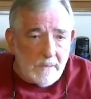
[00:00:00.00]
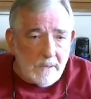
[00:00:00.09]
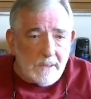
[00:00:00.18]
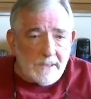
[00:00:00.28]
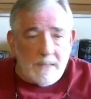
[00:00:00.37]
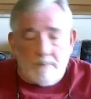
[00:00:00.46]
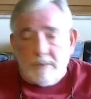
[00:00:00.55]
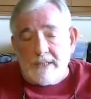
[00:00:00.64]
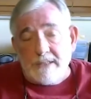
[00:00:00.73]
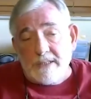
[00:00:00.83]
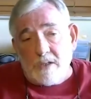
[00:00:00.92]

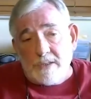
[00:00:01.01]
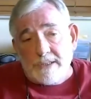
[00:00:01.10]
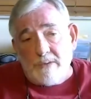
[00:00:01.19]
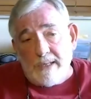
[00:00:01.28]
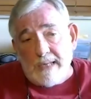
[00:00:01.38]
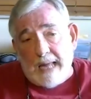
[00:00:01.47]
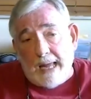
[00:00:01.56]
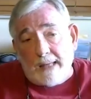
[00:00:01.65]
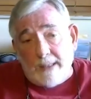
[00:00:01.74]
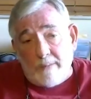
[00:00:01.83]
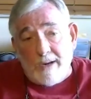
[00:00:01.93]
someplace close to it. And I
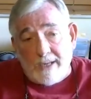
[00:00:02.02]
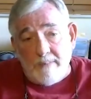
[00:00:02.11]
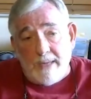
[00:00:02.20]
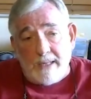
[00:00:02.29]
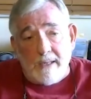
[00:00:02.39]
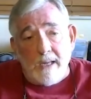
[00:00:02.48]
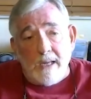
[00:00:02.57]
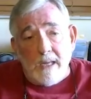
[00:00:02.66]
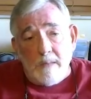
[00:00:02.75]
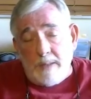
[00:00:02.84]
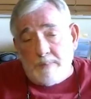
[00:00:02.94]
highly recommend
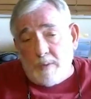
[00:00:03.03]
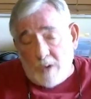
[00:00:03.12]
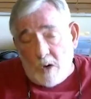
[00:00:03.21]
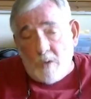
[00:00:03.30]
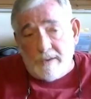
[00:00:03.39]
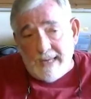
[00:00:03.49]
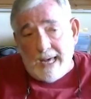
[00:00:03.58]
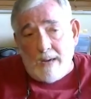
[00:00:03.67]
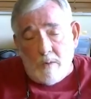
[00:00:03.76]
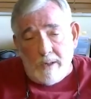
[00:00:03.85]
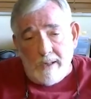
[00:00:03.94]
people go to
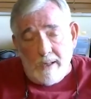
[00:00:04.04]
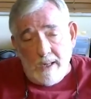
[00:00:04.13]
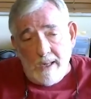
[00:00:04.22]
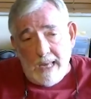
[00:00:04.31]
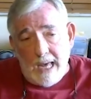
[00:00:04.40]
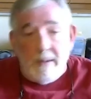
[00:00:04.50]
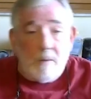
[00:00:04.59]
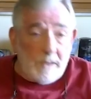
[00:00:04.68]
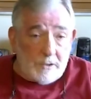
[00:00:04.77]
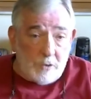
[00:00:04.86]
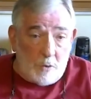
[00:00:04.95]
that one. I mean,
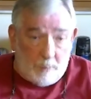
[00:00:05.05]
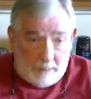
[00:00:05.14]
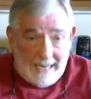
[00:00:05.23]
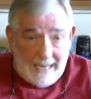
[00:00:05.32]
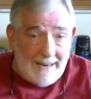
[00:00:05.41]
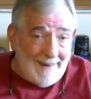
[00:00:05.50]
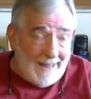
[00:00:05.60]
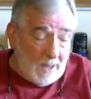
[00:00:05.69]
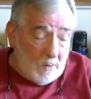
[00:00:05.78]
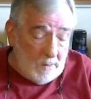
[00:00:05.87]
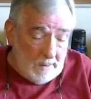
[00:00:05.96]
we do plan
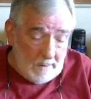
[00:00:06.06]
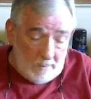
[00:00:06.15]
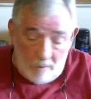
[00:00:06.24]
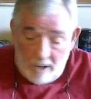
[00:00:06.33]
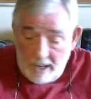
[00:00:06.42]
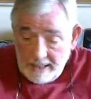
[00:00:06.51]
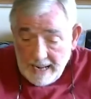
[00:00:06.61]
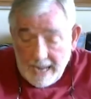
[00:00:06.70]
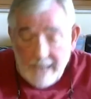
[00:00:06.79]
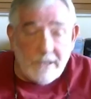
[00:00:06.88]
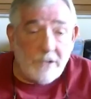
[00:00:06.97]
now, Ron and
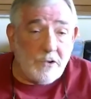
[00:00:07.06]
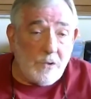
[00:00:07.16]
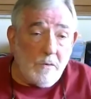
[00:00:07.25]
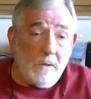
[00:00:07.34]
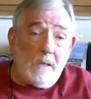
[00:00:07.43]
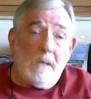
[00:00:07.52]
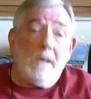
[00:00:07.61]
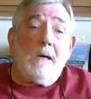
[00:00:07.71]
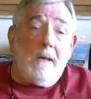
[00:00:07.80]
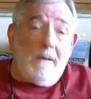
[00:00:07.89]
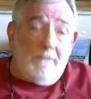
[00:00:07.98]
I, to do
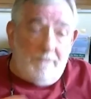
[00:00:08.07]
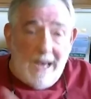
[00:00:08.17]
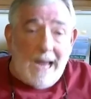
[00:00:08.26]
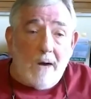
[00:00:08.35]
fire